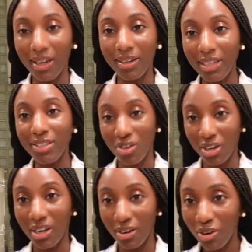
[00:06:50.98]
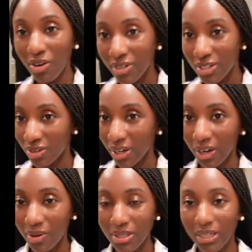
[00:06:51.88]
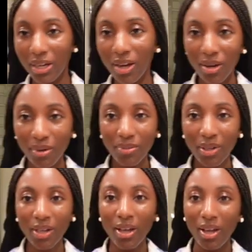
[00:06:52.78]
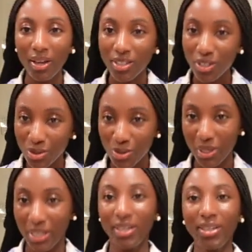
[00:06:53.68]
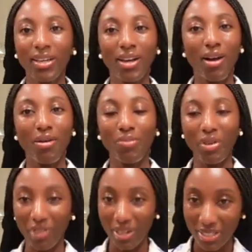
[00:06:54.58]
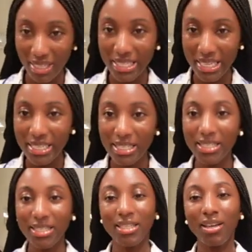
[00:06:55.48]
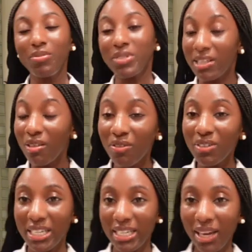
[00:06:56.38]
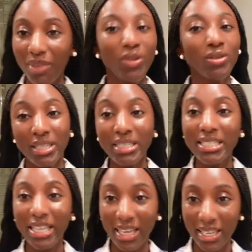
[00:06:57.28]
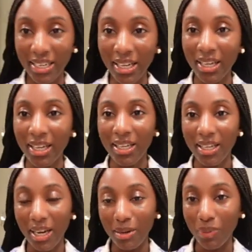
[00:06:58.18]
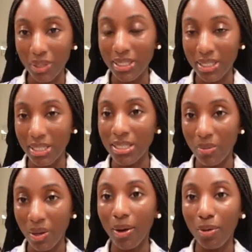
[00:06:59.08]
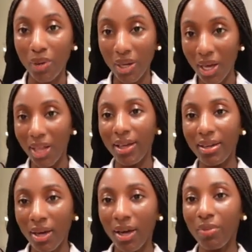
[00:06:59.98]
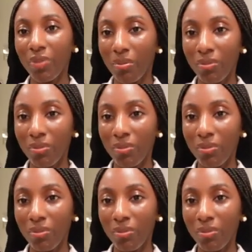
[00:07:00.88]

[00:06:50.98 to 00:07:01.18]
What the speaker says: I started getting nervous, right? I was like, excuse me, my flight is at 6:15, 6:10. Can I please get some help? And at that time,